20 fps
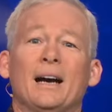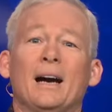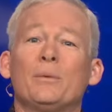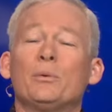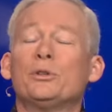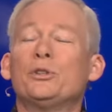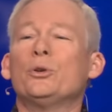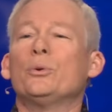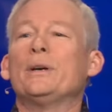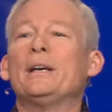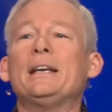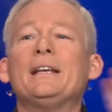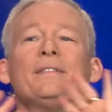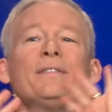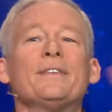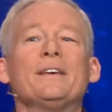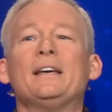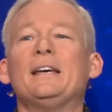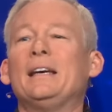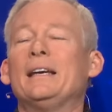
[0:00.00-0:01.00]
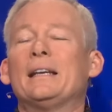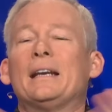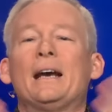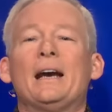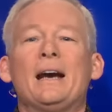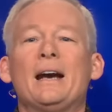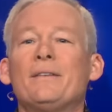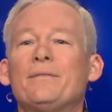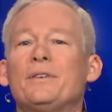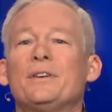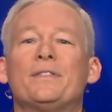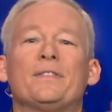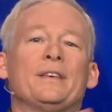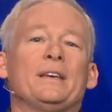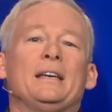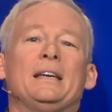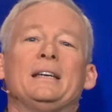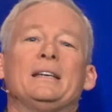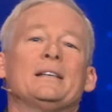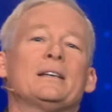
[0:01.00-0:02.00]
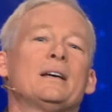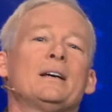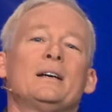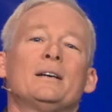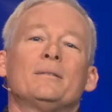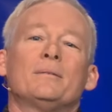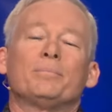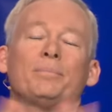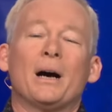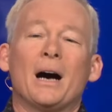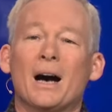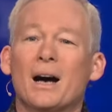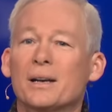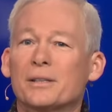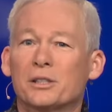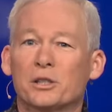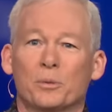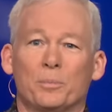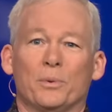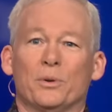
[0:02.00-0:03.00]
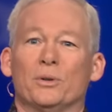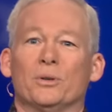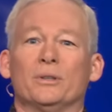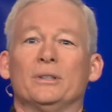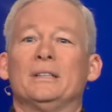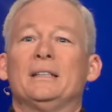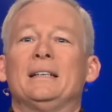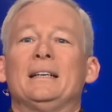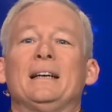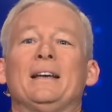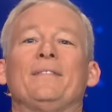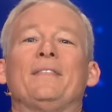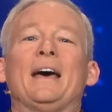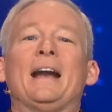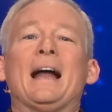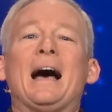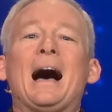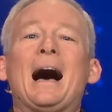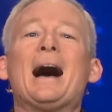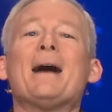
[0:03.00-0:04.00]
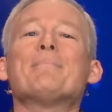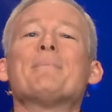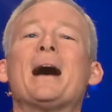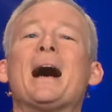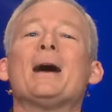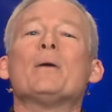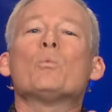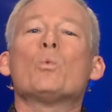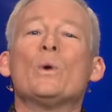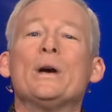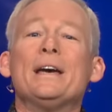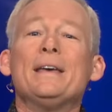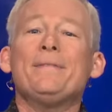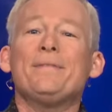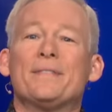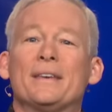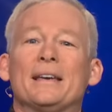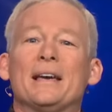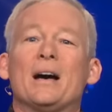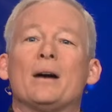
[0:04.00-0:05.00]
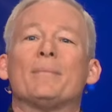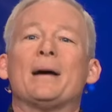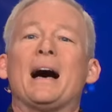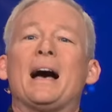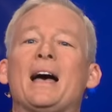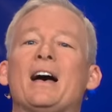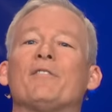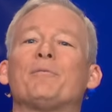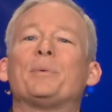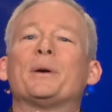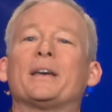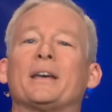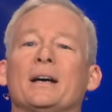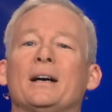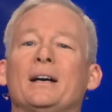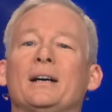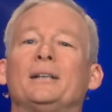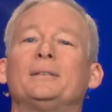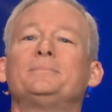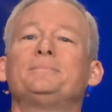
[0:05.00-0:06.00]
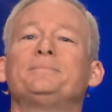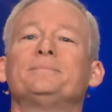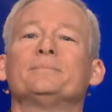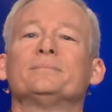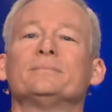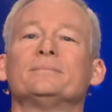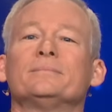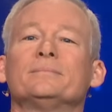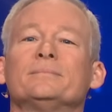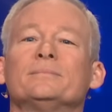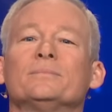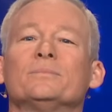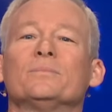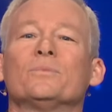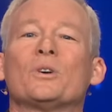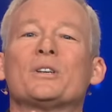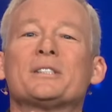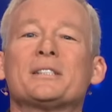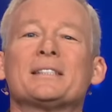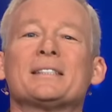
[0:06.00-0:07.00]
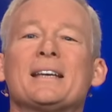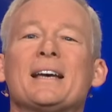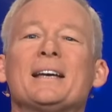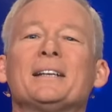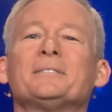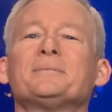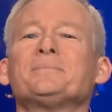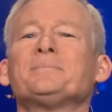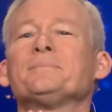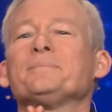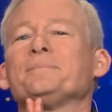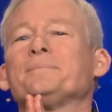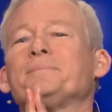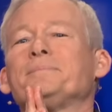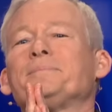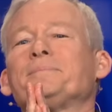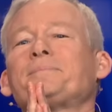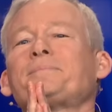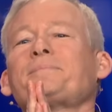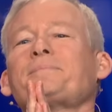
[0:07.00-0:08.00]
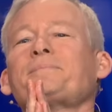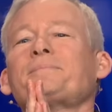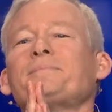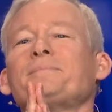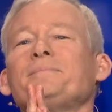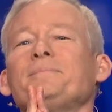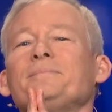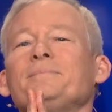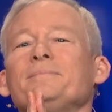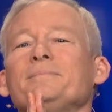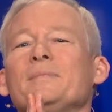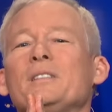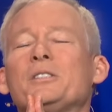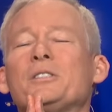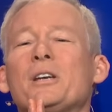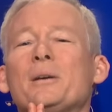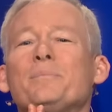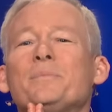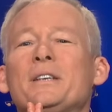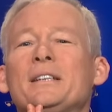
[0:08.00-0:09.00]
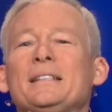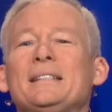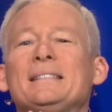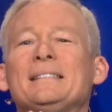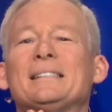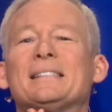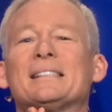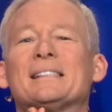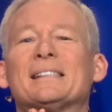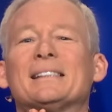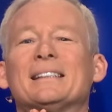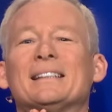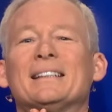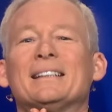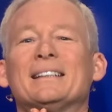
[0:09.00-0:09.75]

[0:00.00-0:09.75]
I will do anything and everything possible that I might win them. I have become, what does it say? Some things,